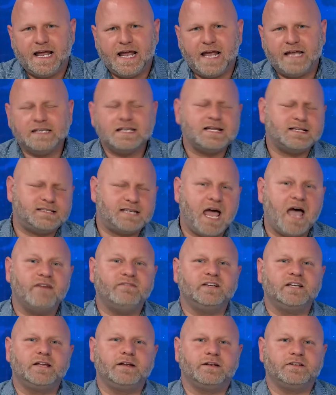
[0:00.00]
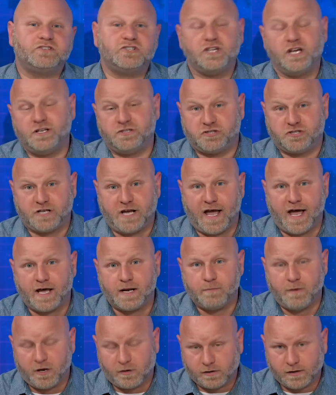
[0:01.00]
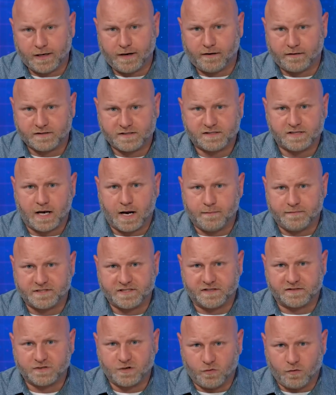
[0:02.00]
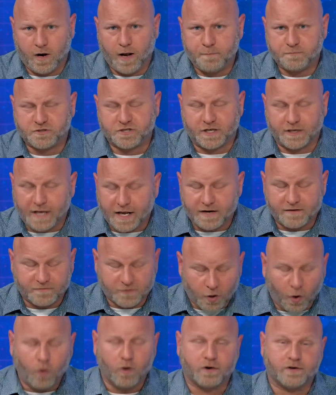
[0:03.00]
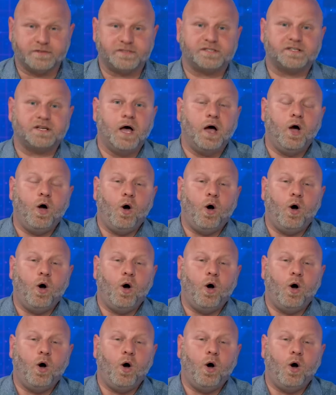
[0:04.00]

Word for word: and let's have a little chit chat about Clarence Thomas's corruption and, of course,